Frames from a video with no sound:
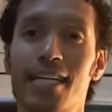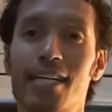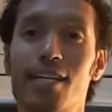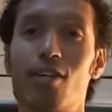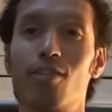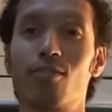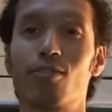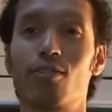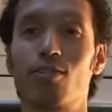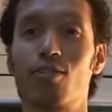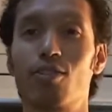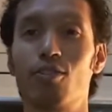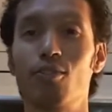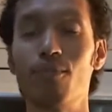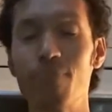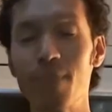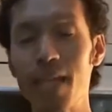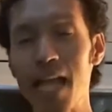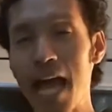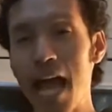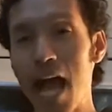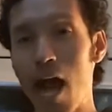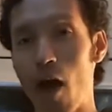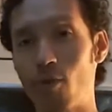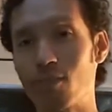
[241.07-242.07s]
And also too,
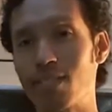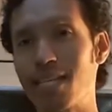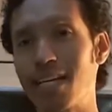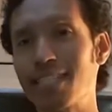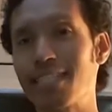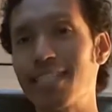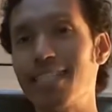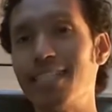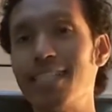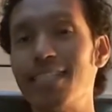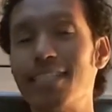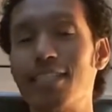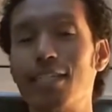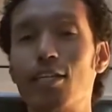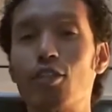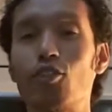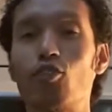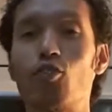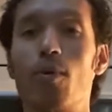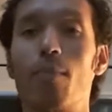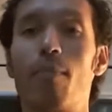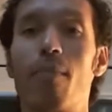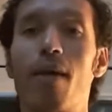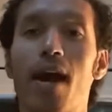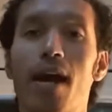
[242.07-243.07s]
I was actually listening
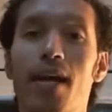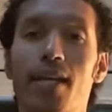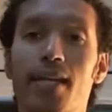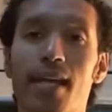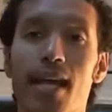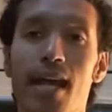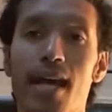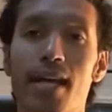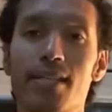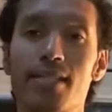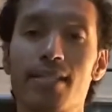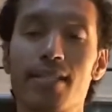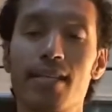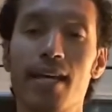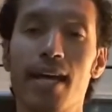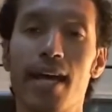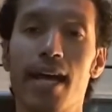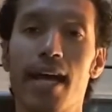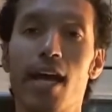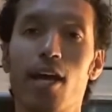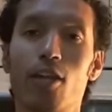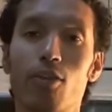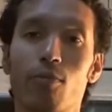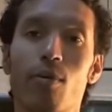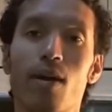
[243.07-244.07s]
to a podcast, a
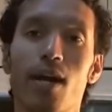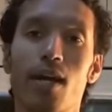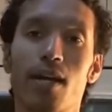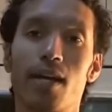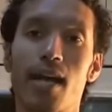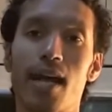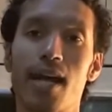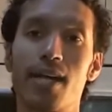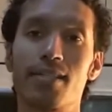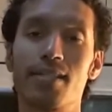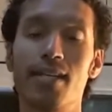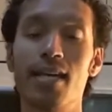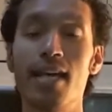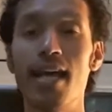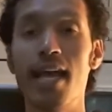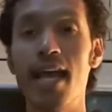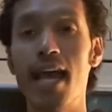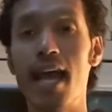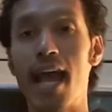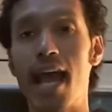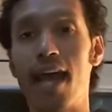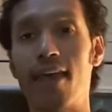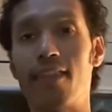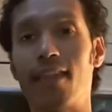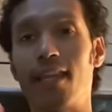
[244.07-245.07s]
health podcast,
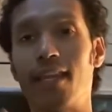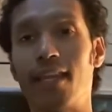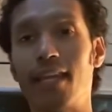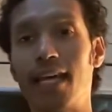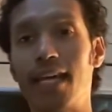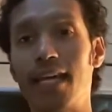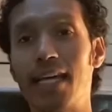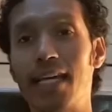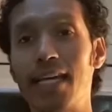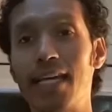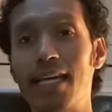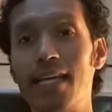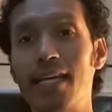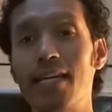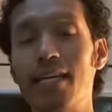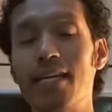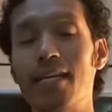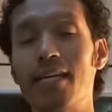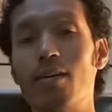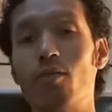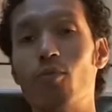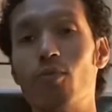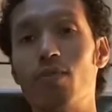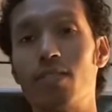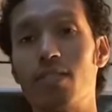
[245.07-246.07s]
and the lady
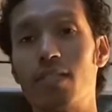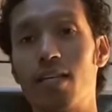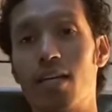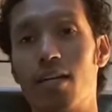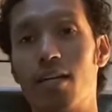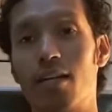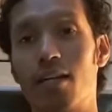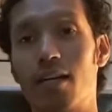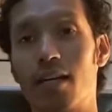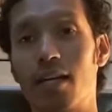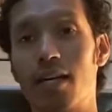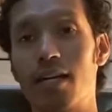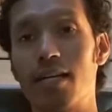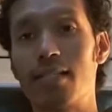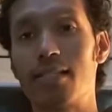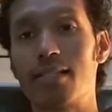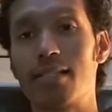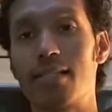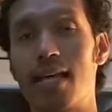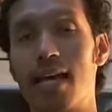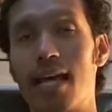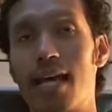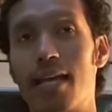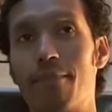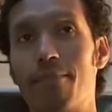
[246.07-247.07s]
was telling us
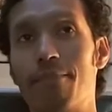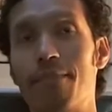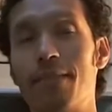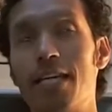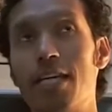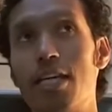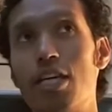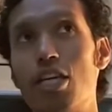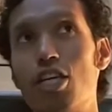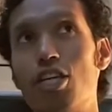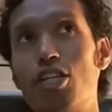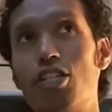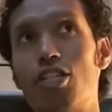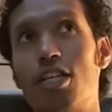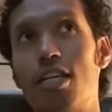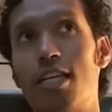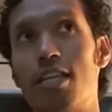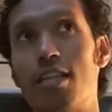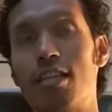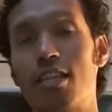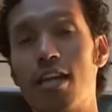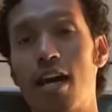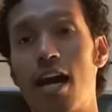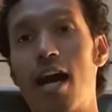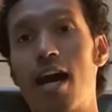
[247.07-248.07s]
that she
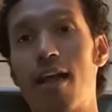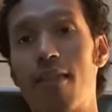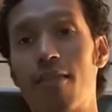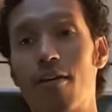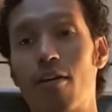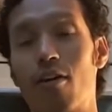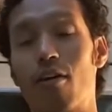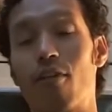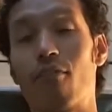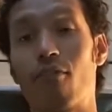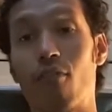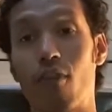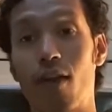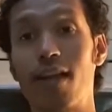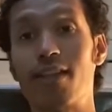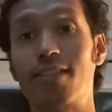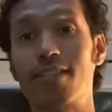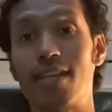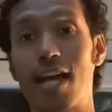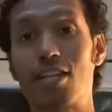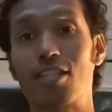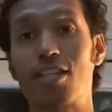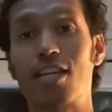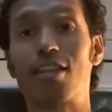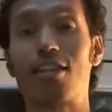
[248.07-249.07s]
thought, her friends
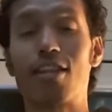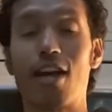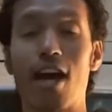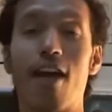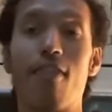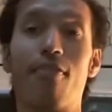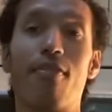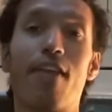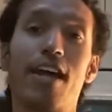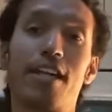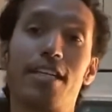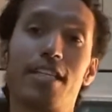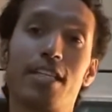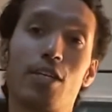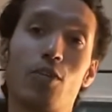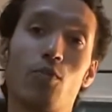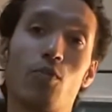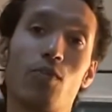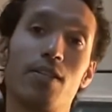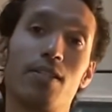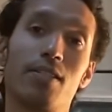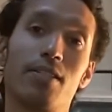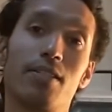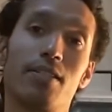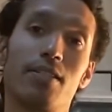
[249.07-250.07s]
actually thought that she
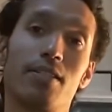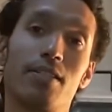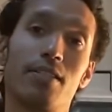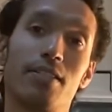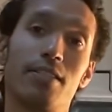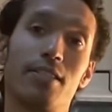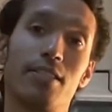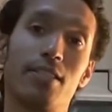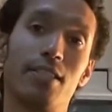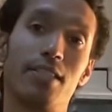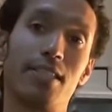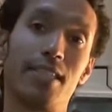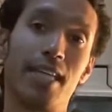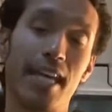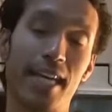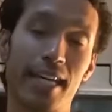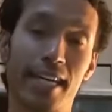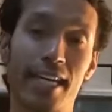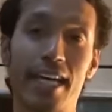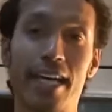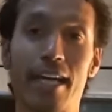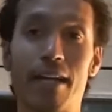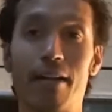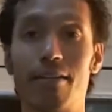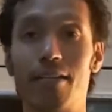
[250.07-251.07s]
was
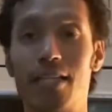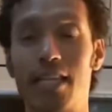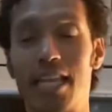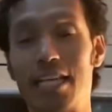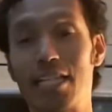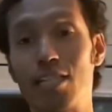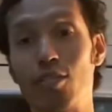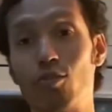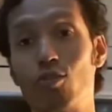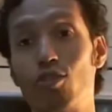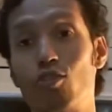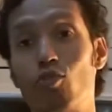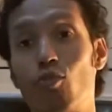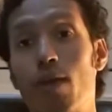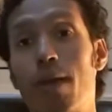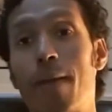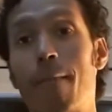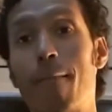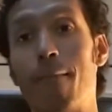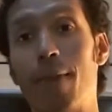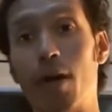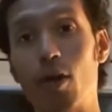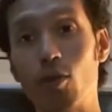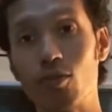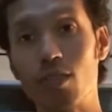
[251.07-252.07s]

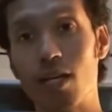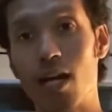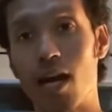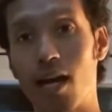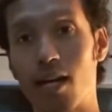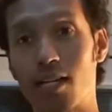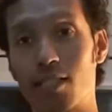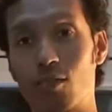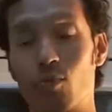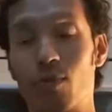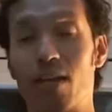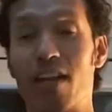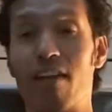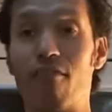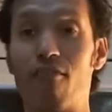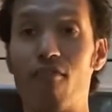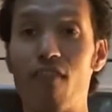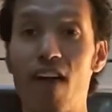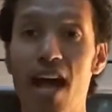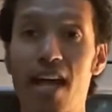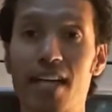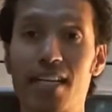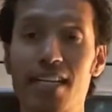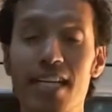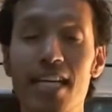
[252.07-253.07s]
doing Botox, when in
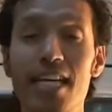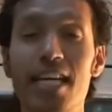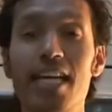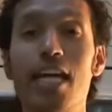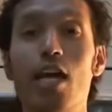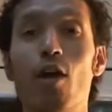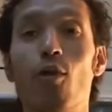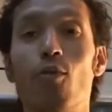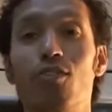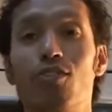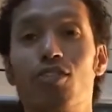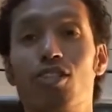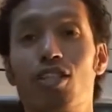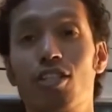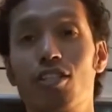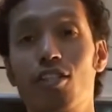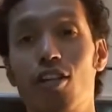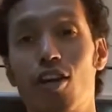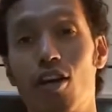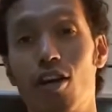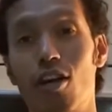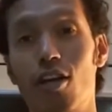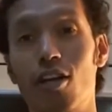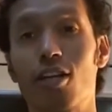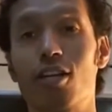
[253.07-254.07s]
fact it was just
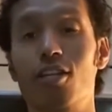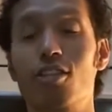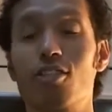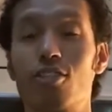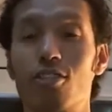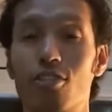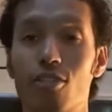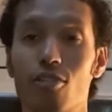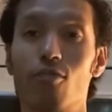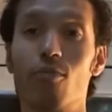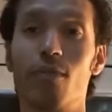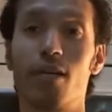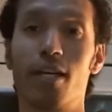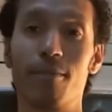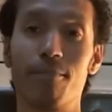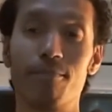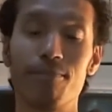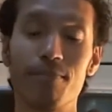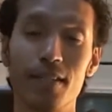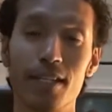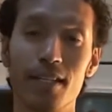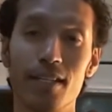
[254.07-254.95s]
her consuming